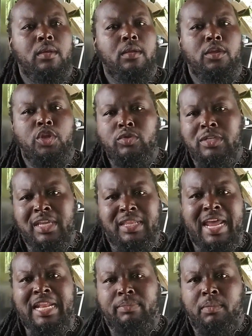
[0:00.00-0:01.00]
use it to
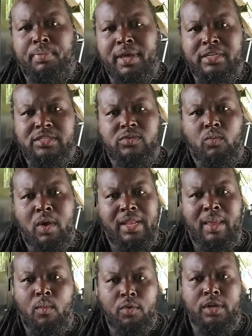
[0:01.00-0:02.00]
light up the bus while
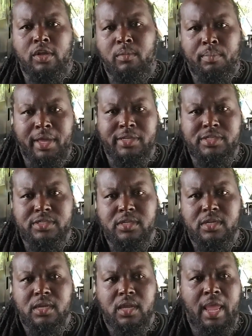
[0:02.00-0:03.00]
I'm working on the bus,
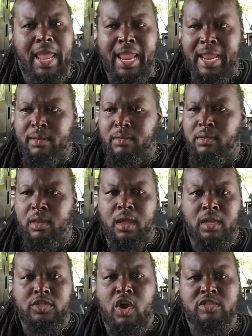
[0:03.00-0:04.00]
and
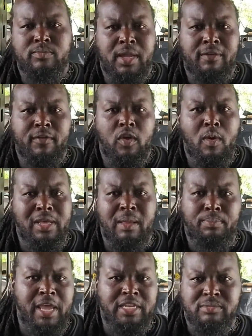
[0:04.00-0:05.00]
charge my phone while I'm
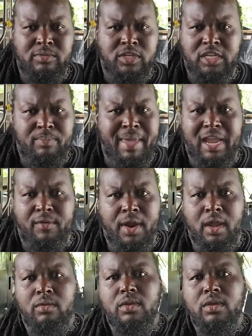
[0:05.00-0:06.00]
playing some music in the
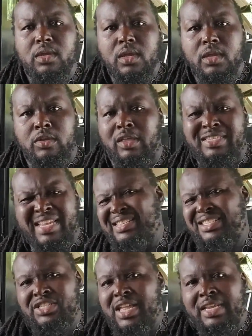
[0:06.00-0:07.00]
background. It's
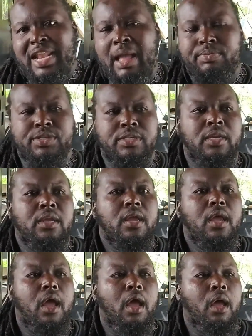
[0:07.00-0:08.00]
just not an option
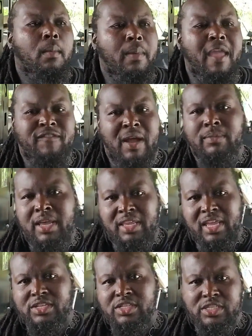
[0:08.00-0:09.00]
if I'm letting
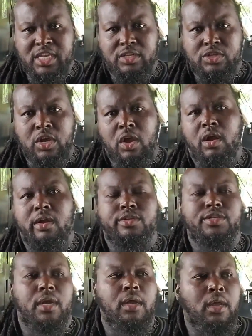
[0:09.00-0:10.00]
it just sit and
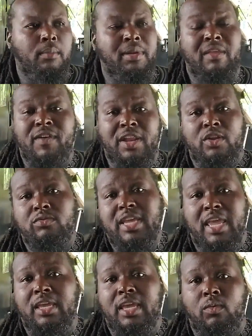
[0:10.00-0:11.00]
charge. But if I do
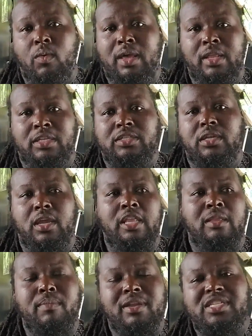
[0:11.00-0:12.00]
take it while it's in
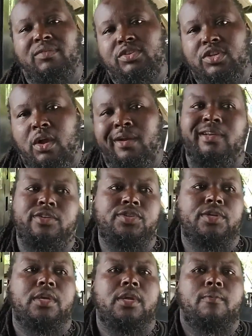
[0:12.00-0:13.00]
the midst of a charge,
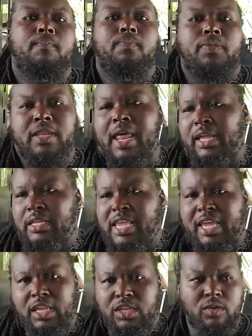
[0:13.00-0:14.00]
then I can
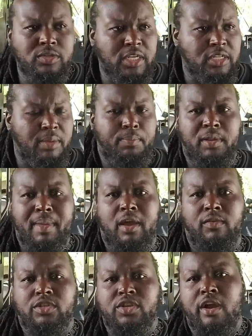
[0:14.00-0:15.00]
take it, use it, and then put it back on
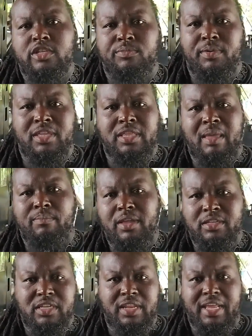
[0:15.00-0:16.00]
the charger. But then that
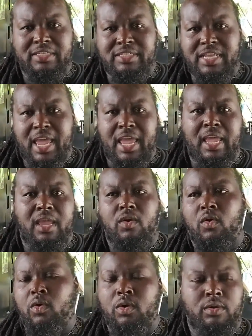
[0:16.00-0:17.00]
means the next day,
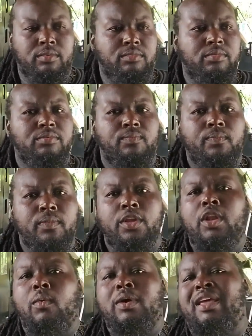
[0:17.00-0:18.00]
or
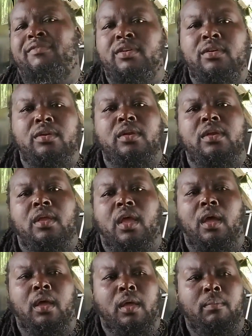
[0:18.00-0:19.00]
whatever.
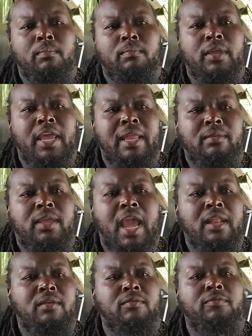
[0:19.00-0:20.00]
It
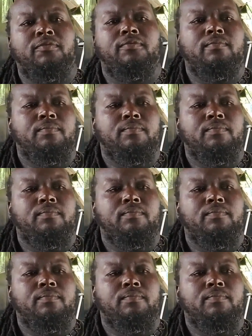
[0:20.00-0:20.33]
kind of,